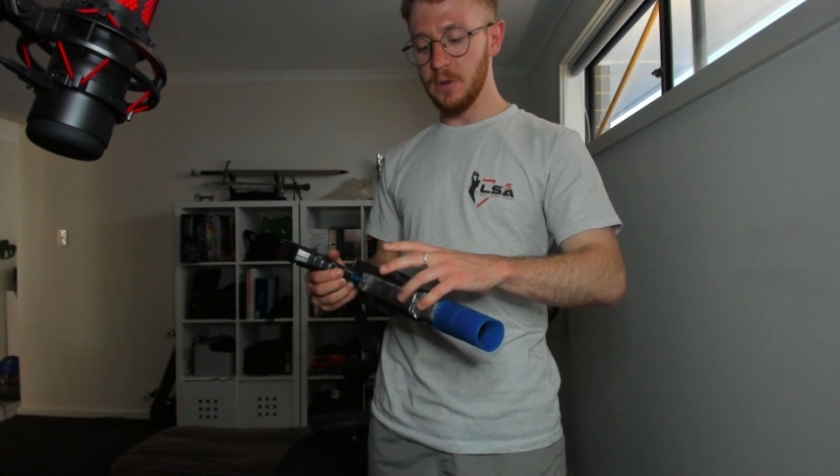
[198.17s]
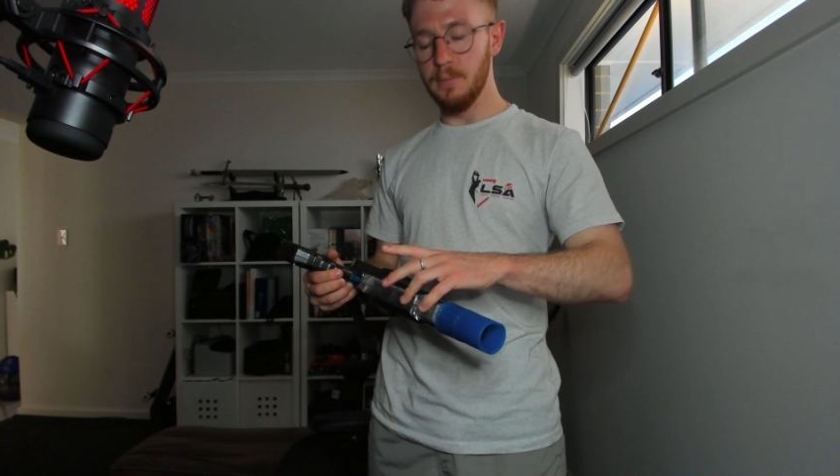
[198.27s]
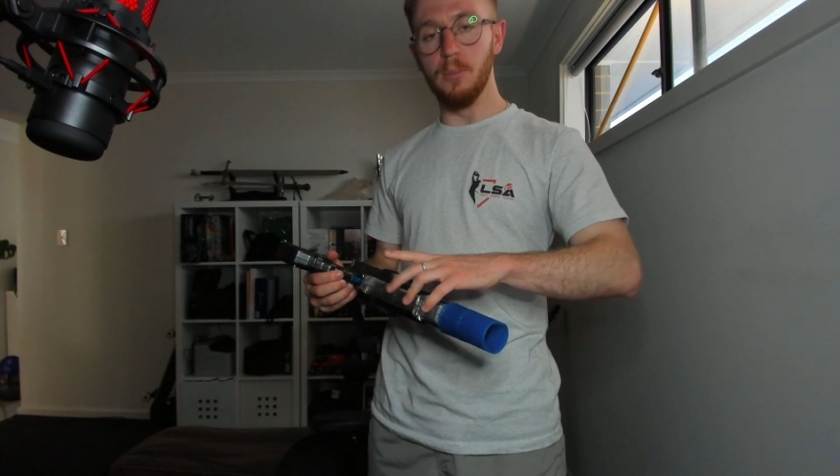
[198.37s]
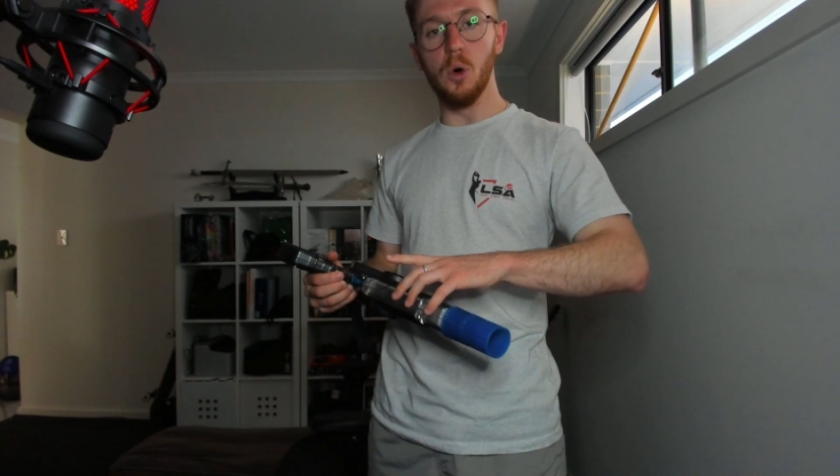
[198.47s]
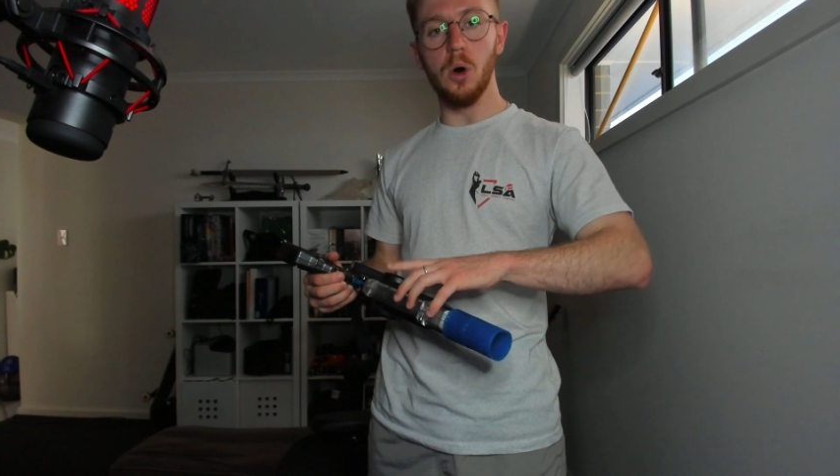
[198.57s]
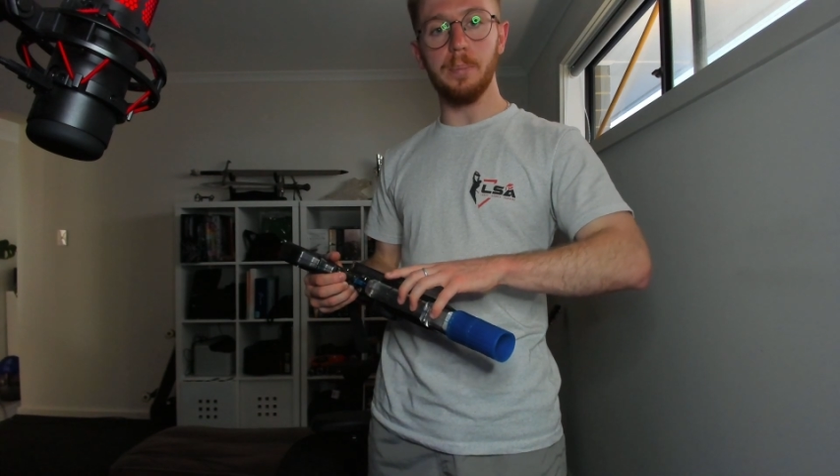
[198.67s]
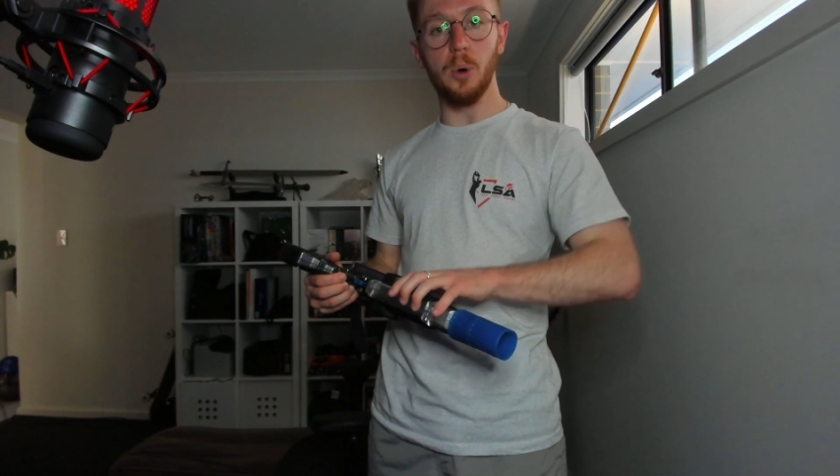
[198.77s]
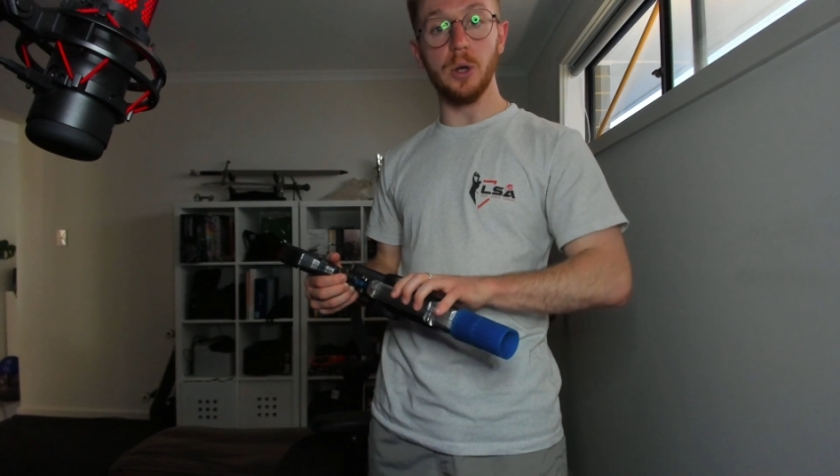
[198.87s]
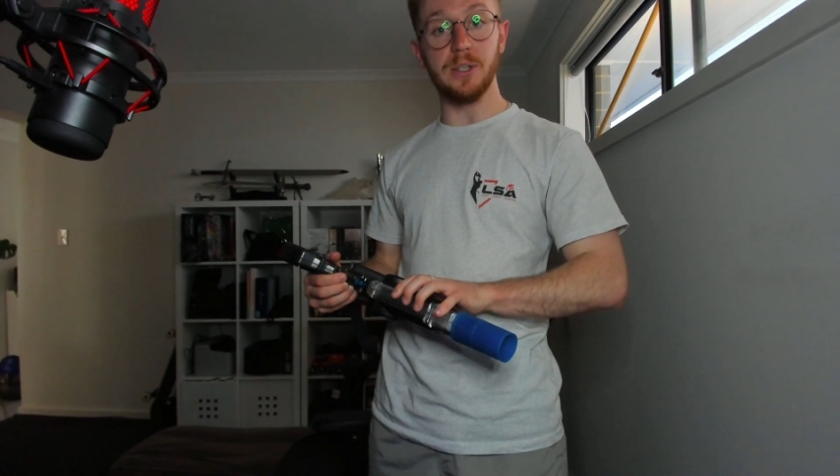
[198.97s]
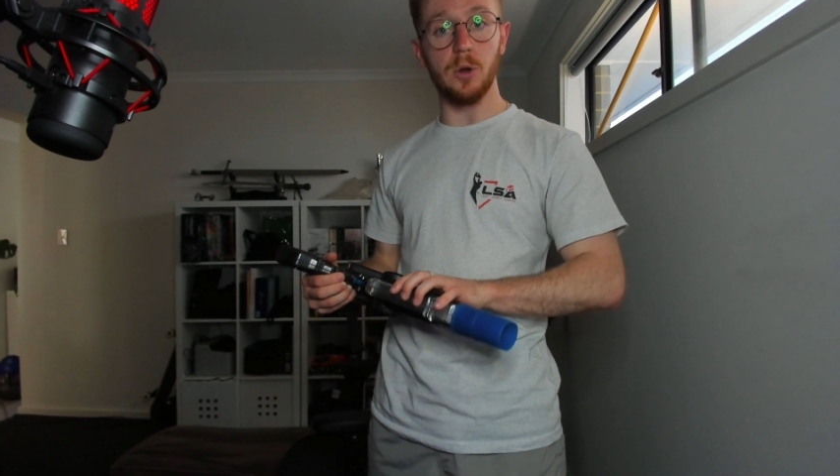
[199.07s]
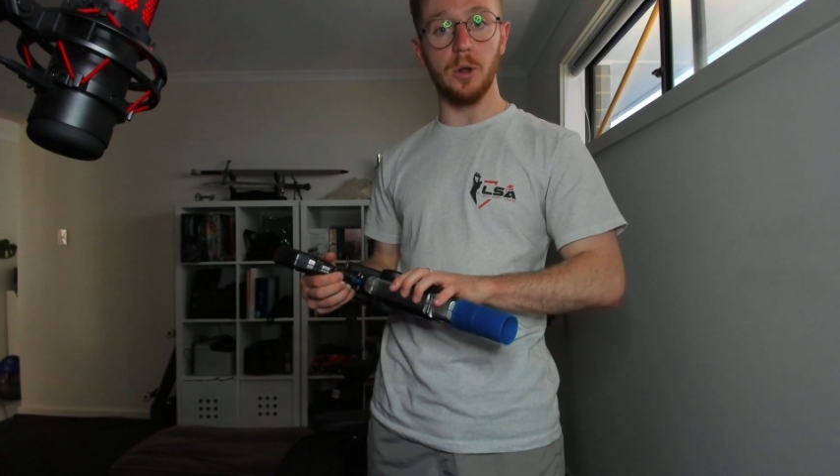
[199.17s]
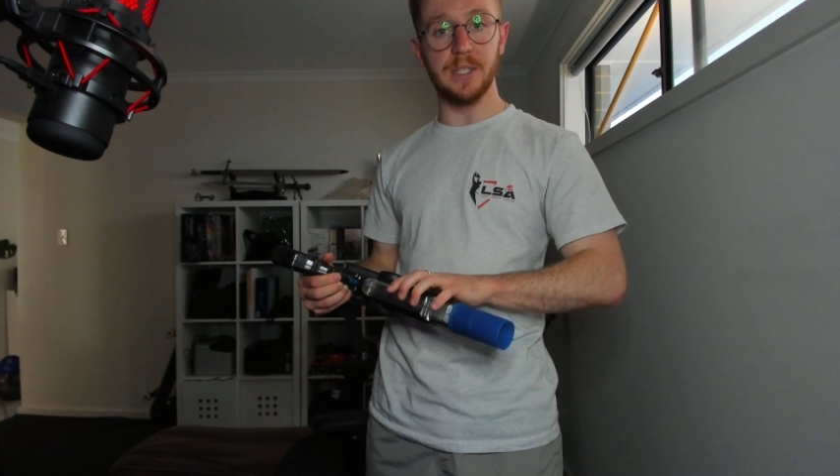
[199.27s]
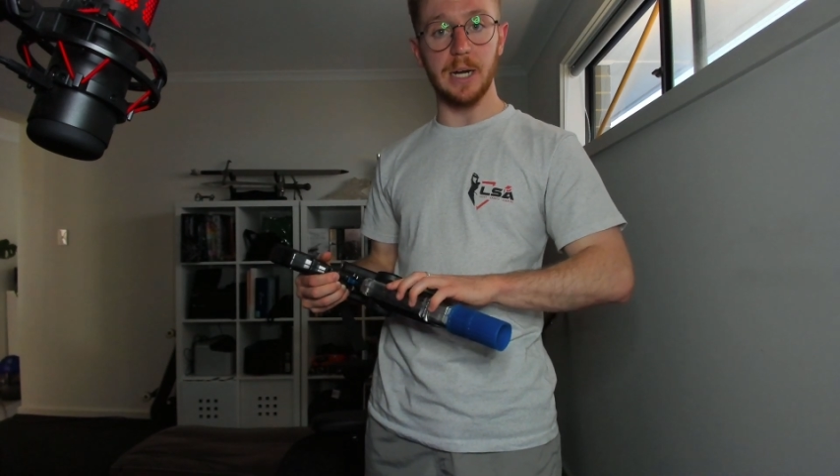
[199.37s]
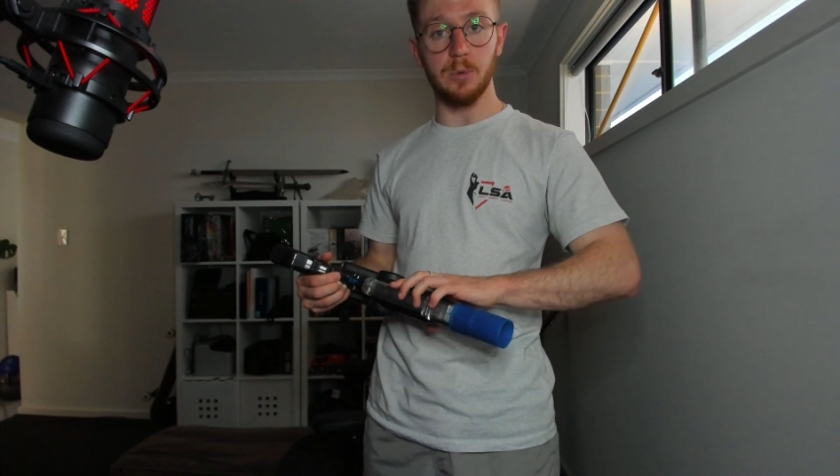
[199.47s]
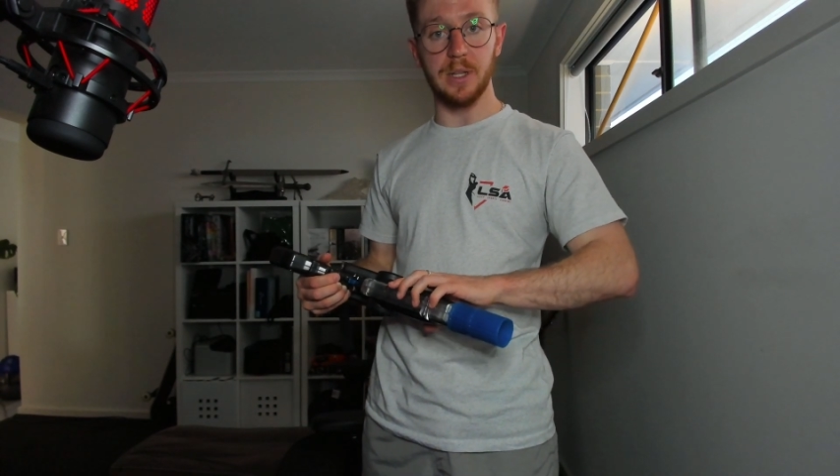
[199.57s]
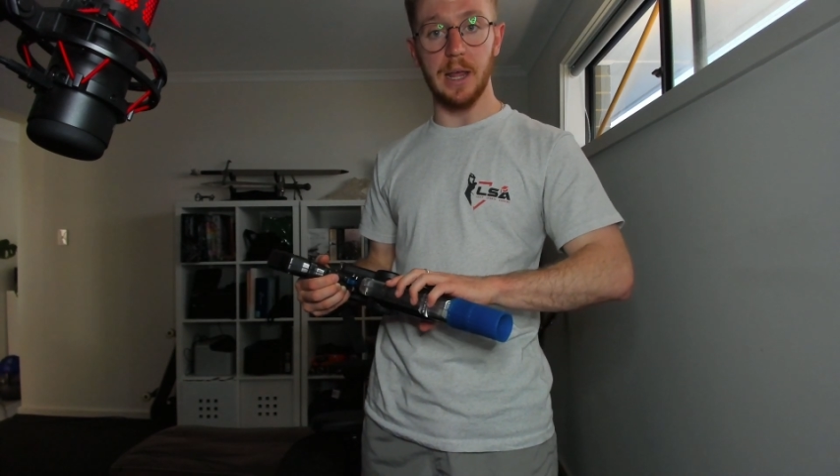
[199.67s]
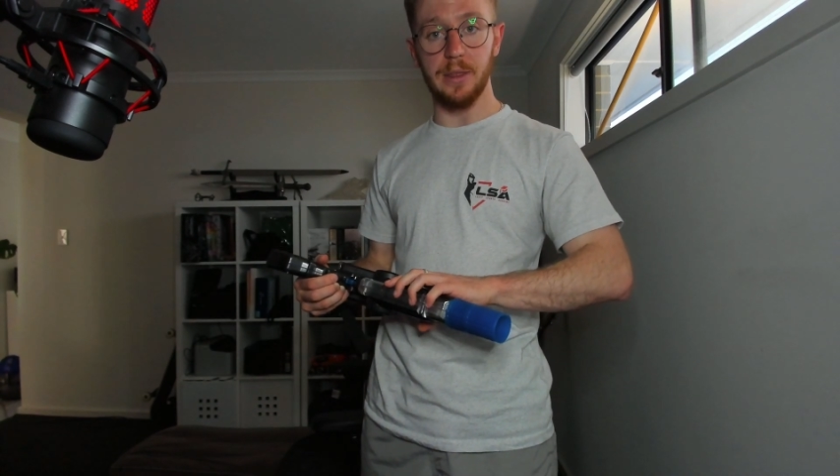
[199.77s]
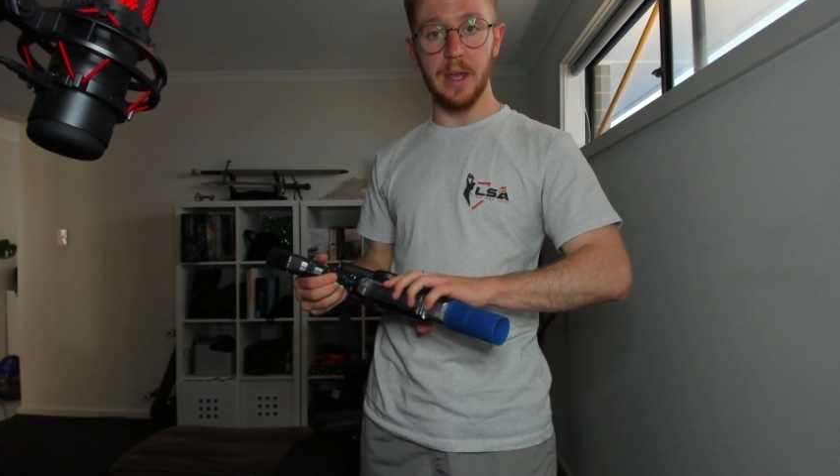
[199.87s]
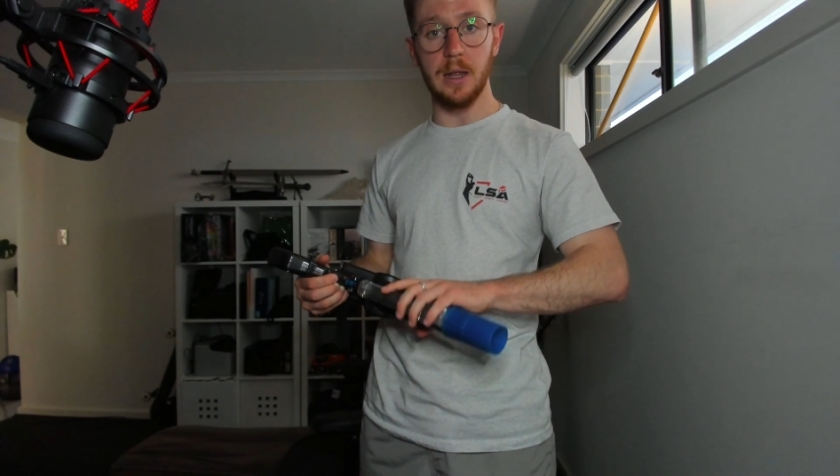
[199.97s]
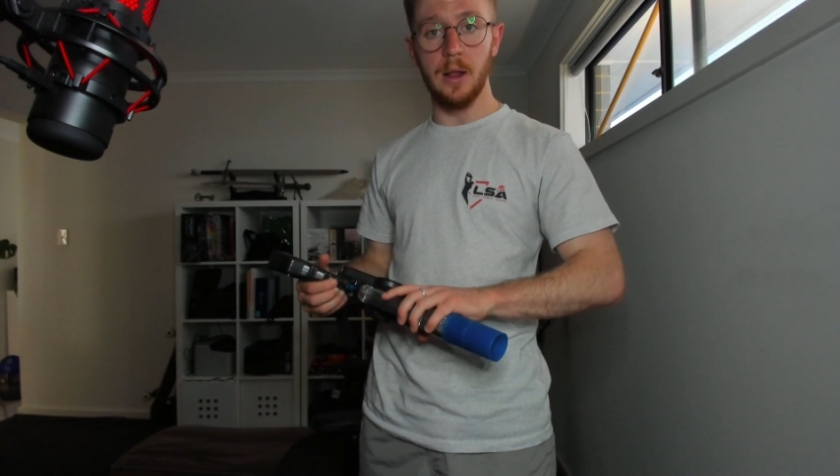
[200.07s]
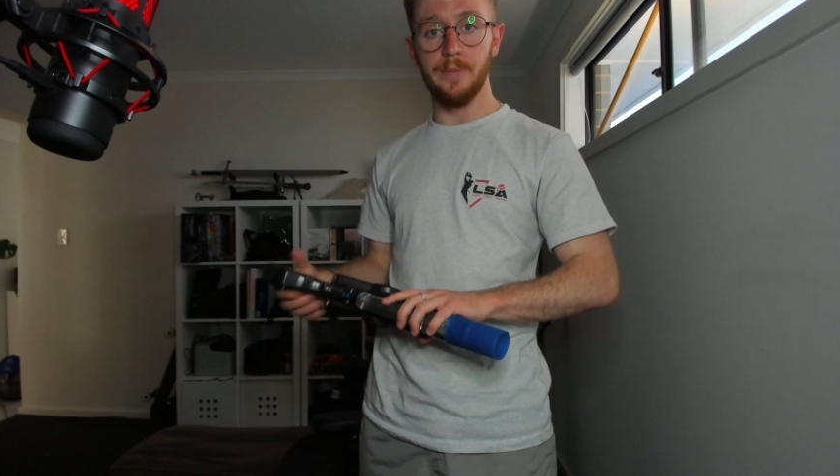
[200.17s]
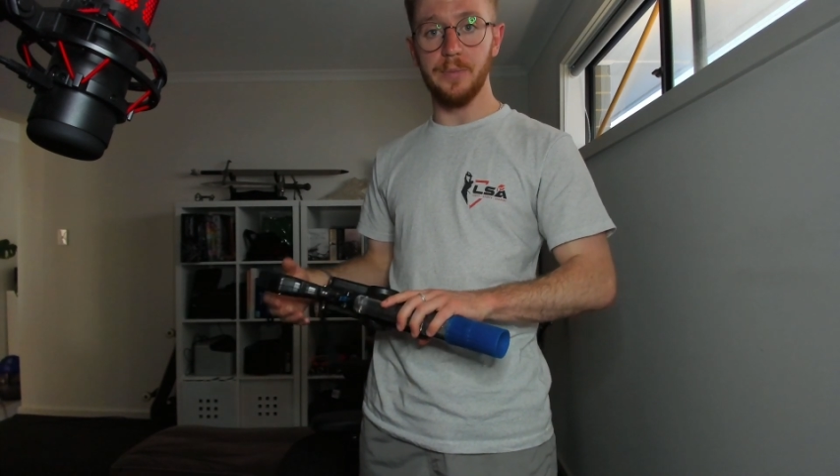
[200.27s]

more points of contact with that thing